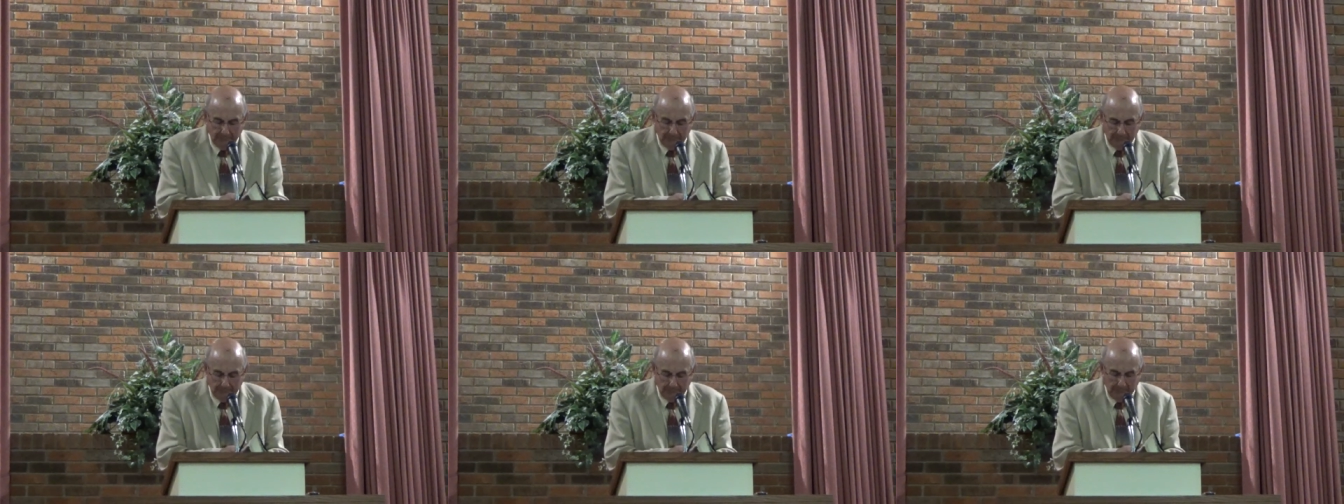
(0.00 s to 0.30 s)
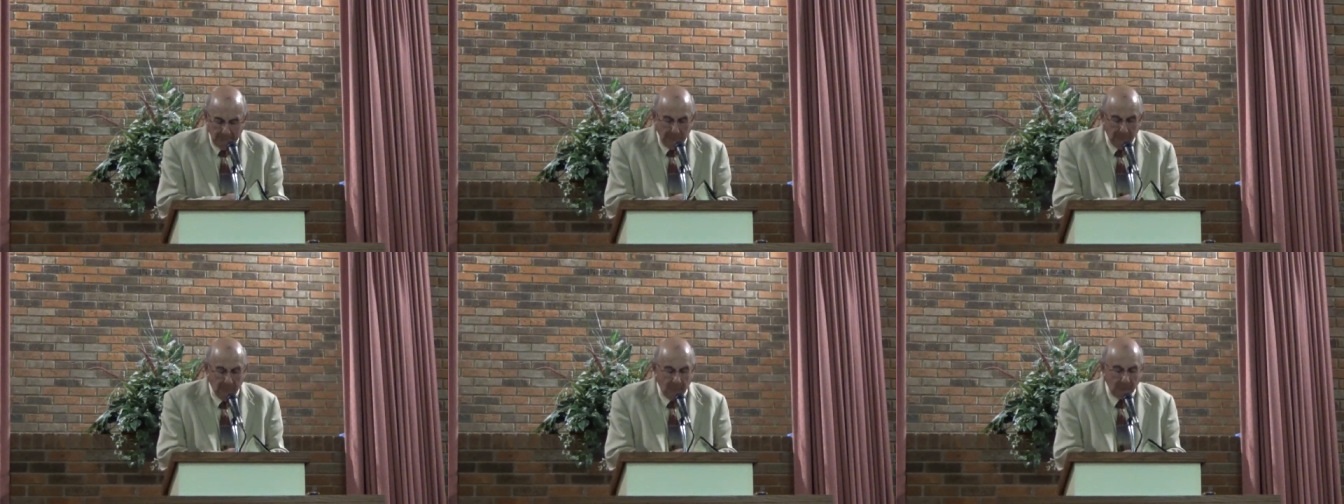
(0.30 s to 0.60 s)

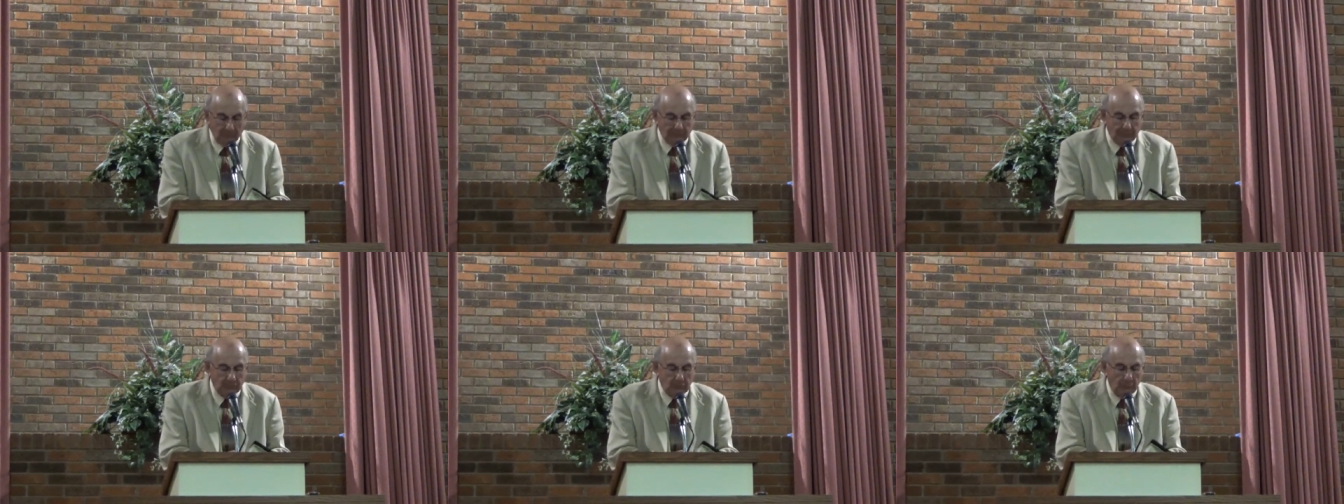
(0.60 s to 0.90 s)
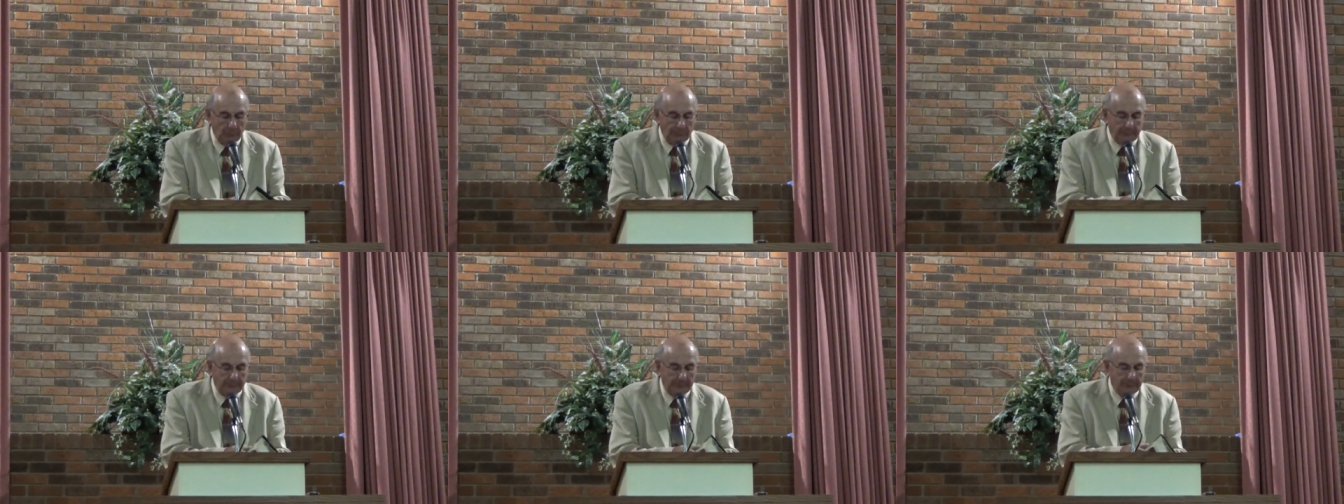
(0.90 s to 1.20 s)
beginning in verse
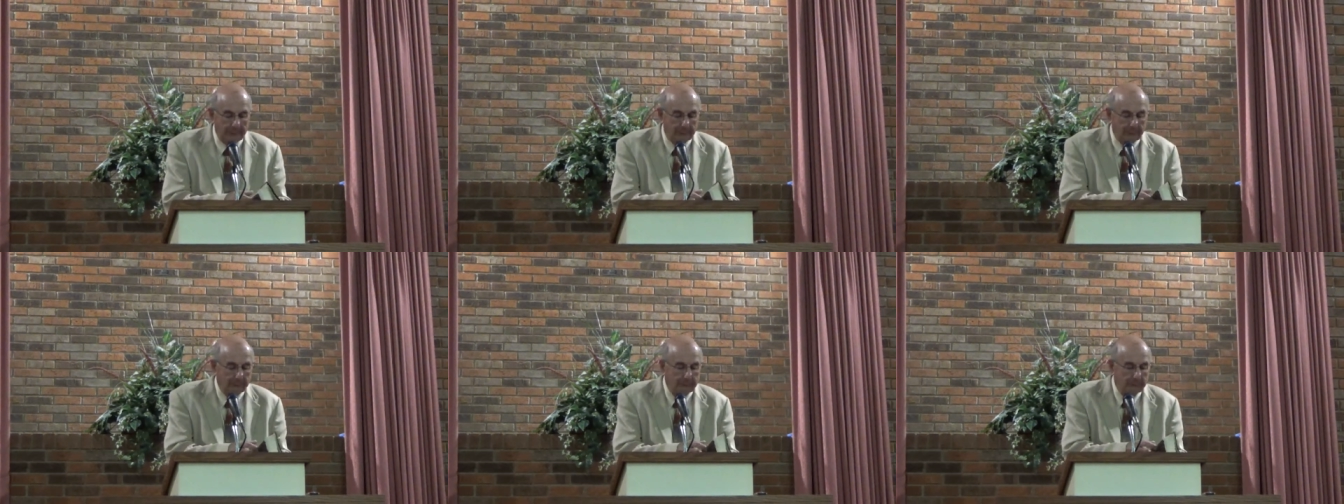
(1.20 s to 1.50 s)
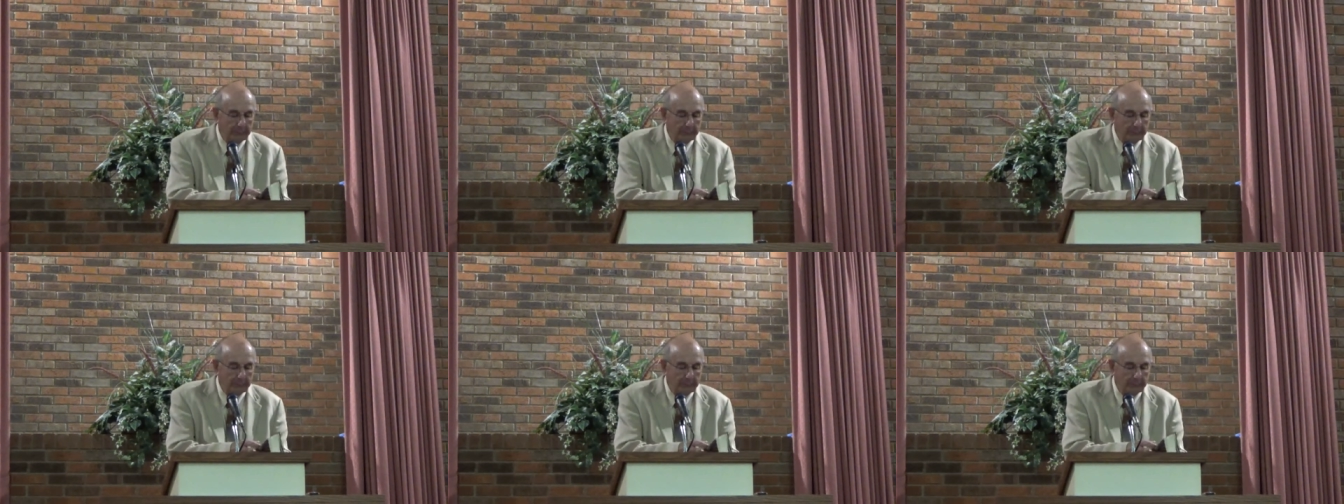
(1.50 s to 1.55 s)
20